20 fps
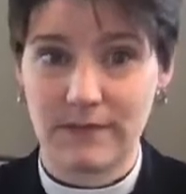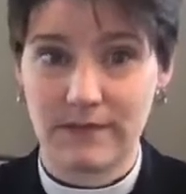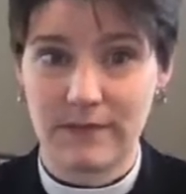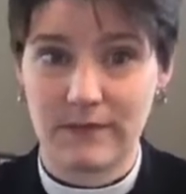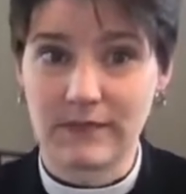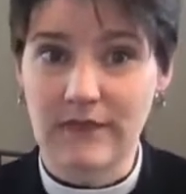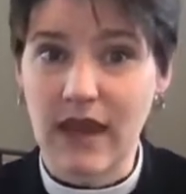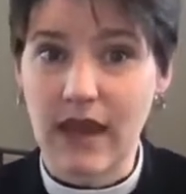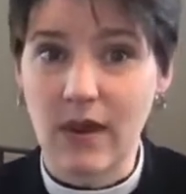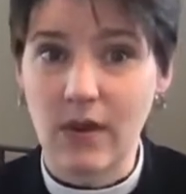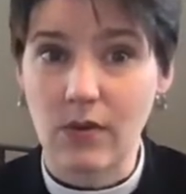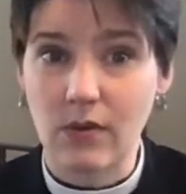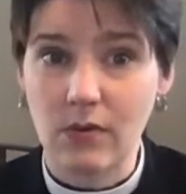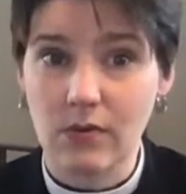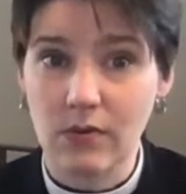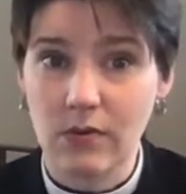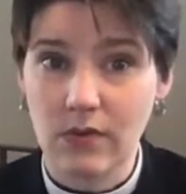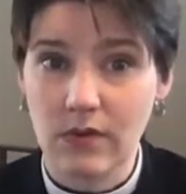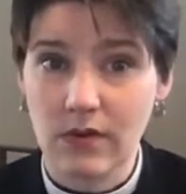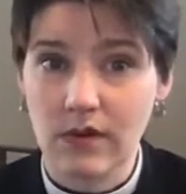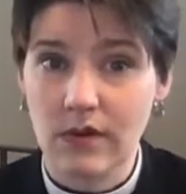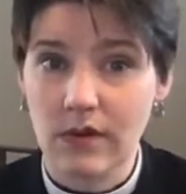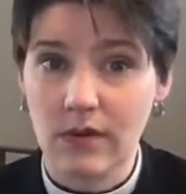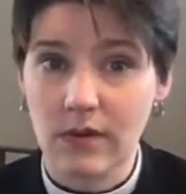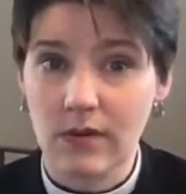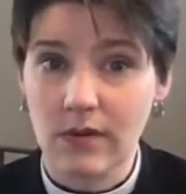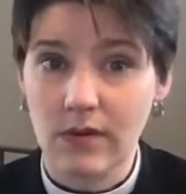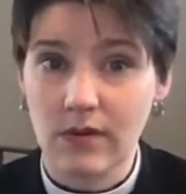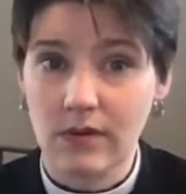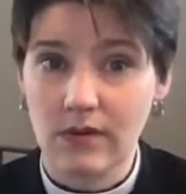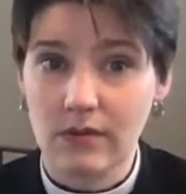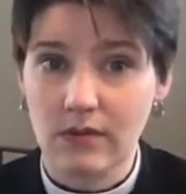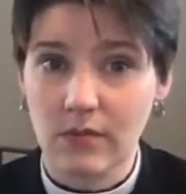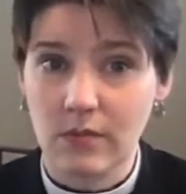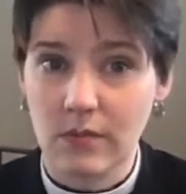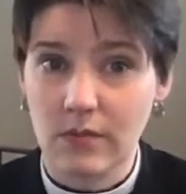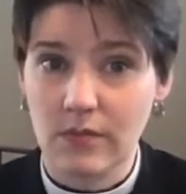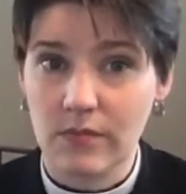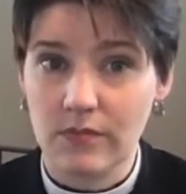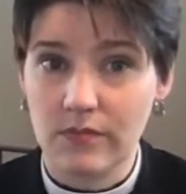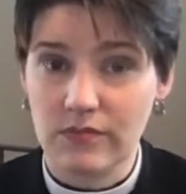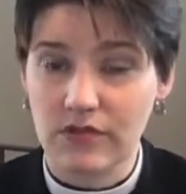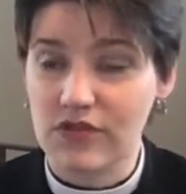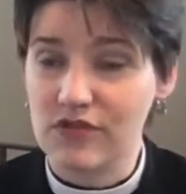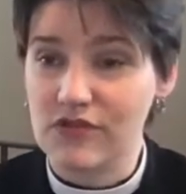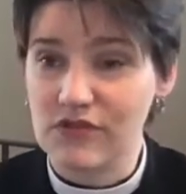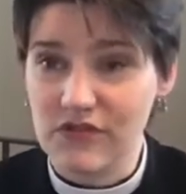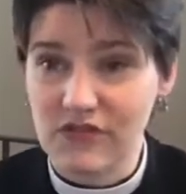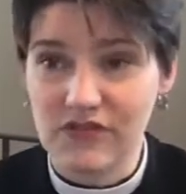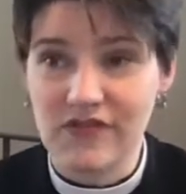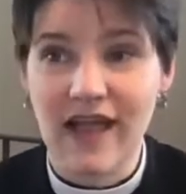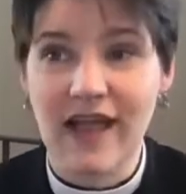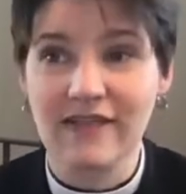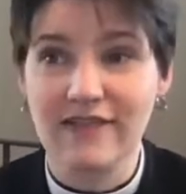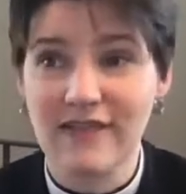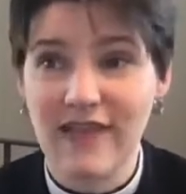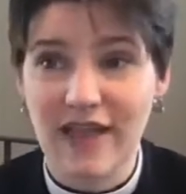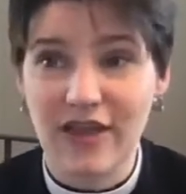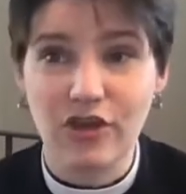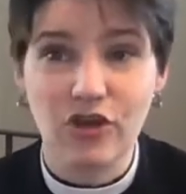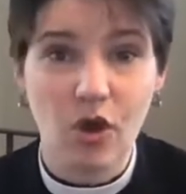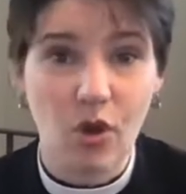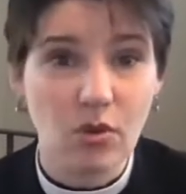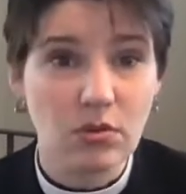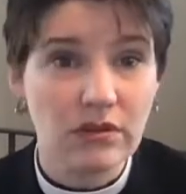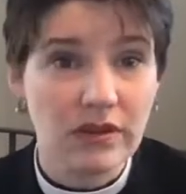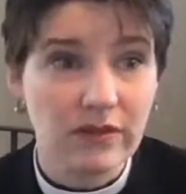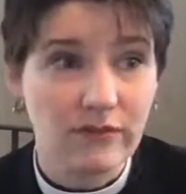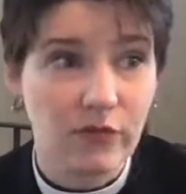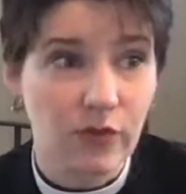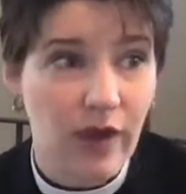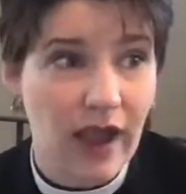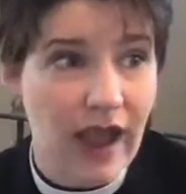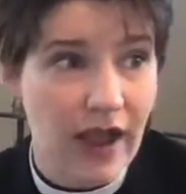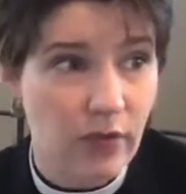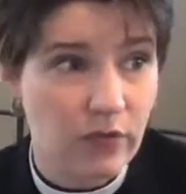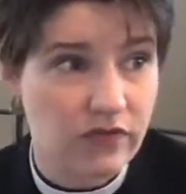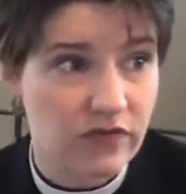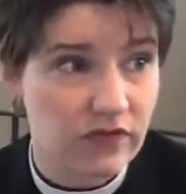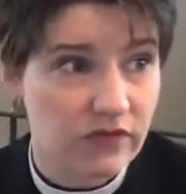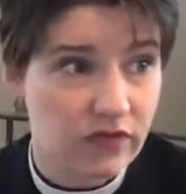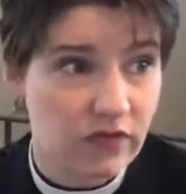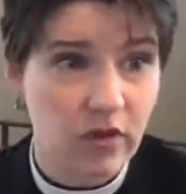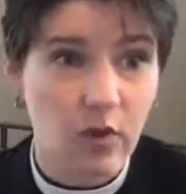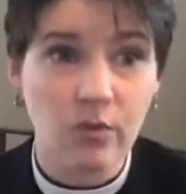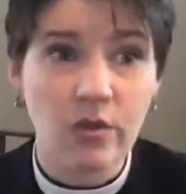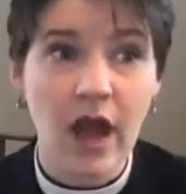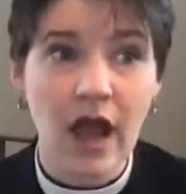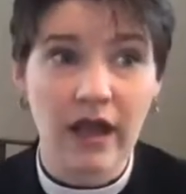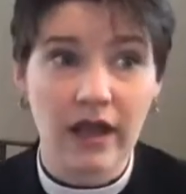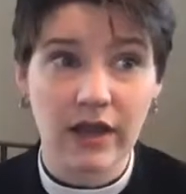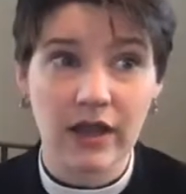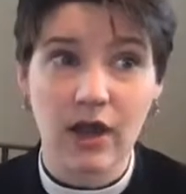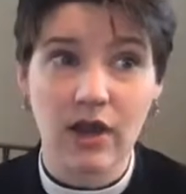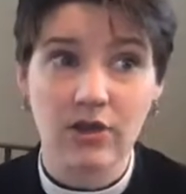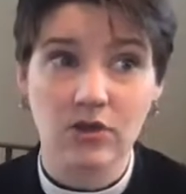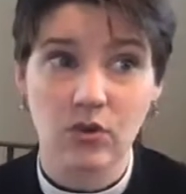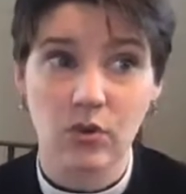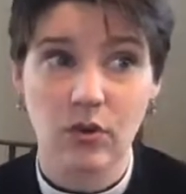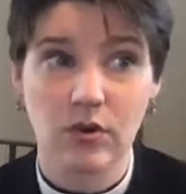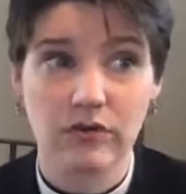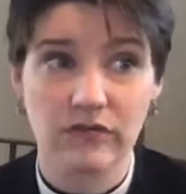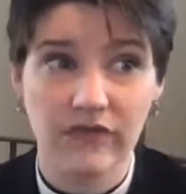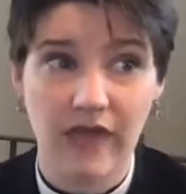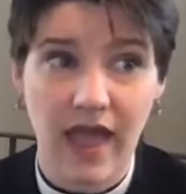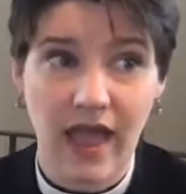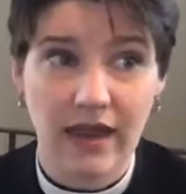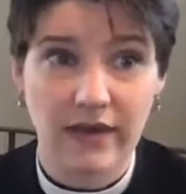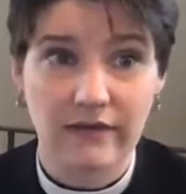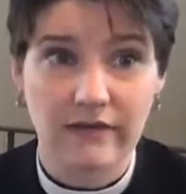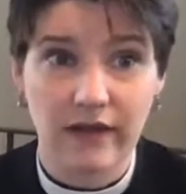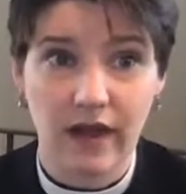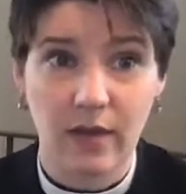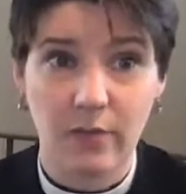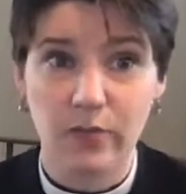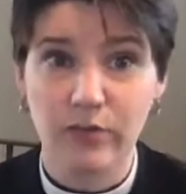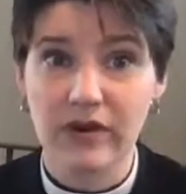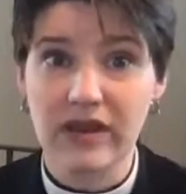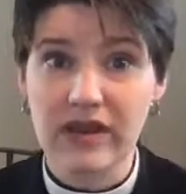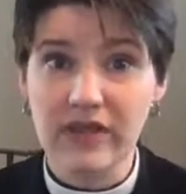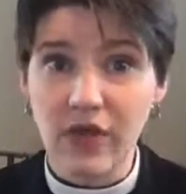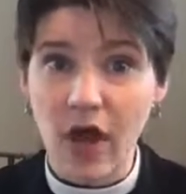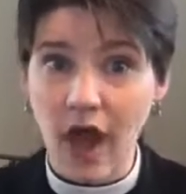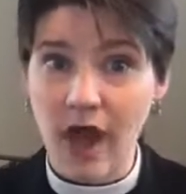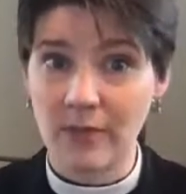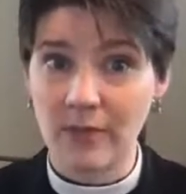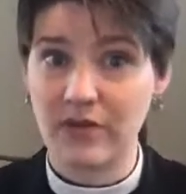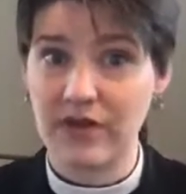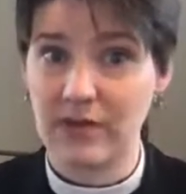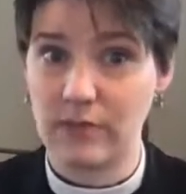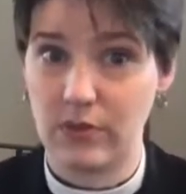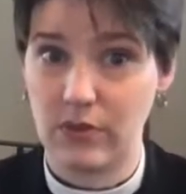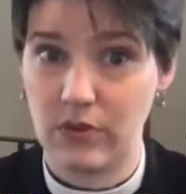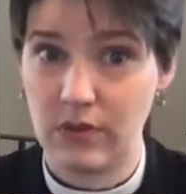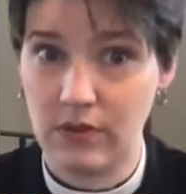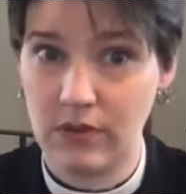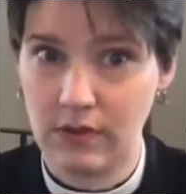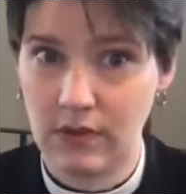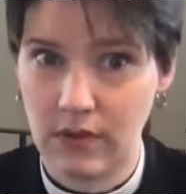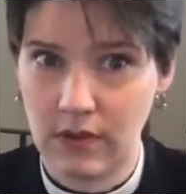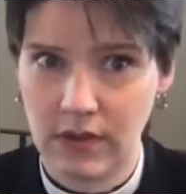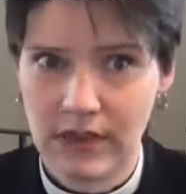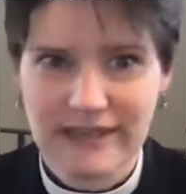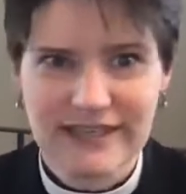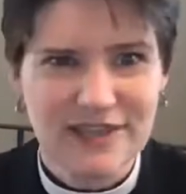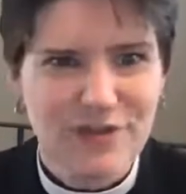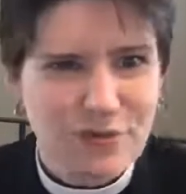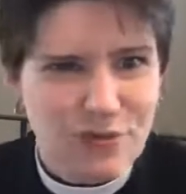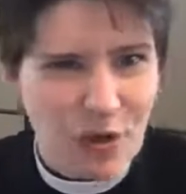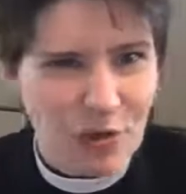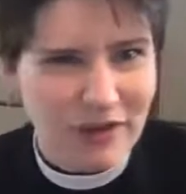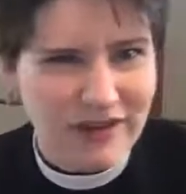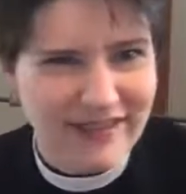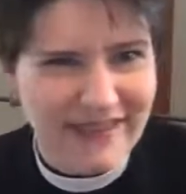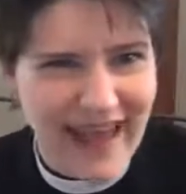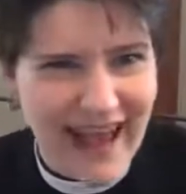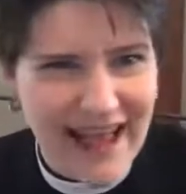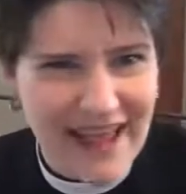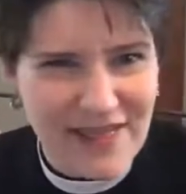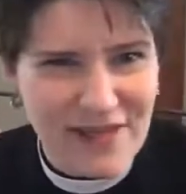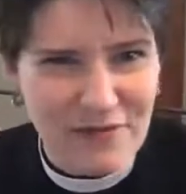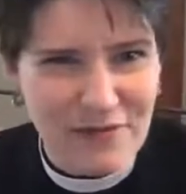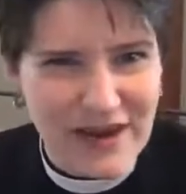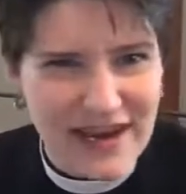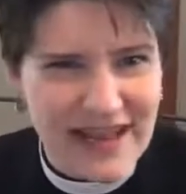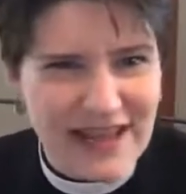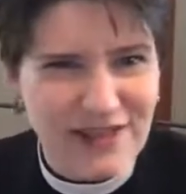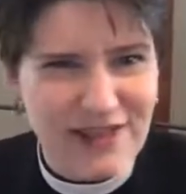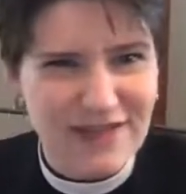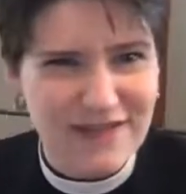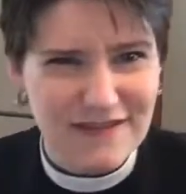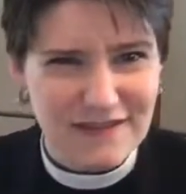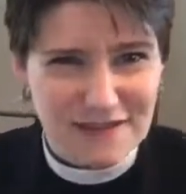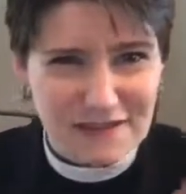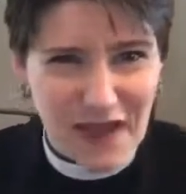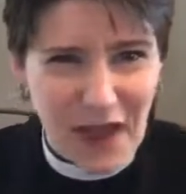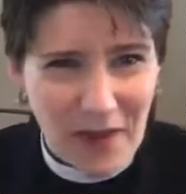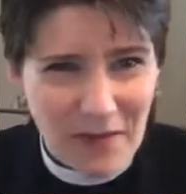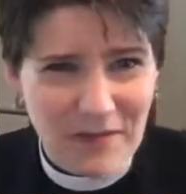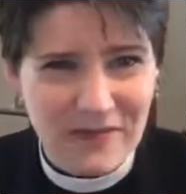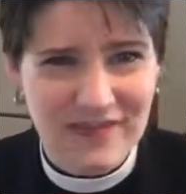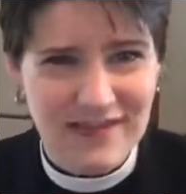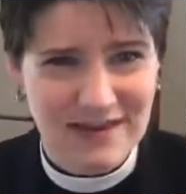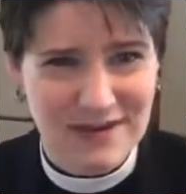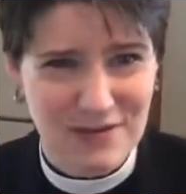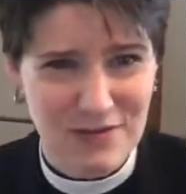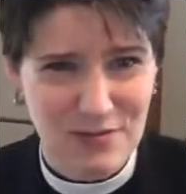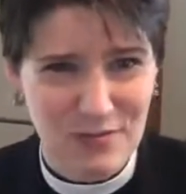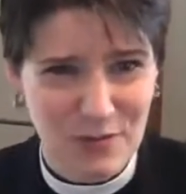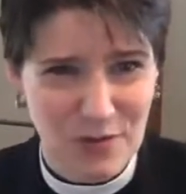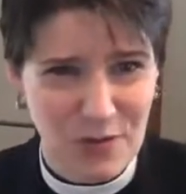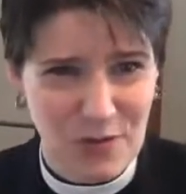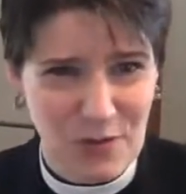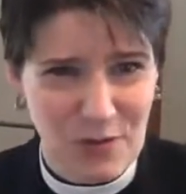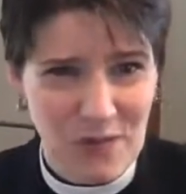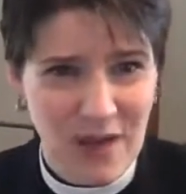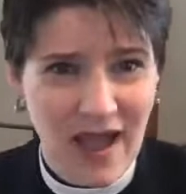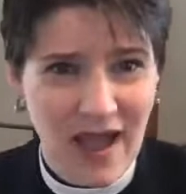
Now, Jesus is not saying go leave your houses and go knocking on doors and breathe on people. Did you notice that in the reading? Jesus comes into the room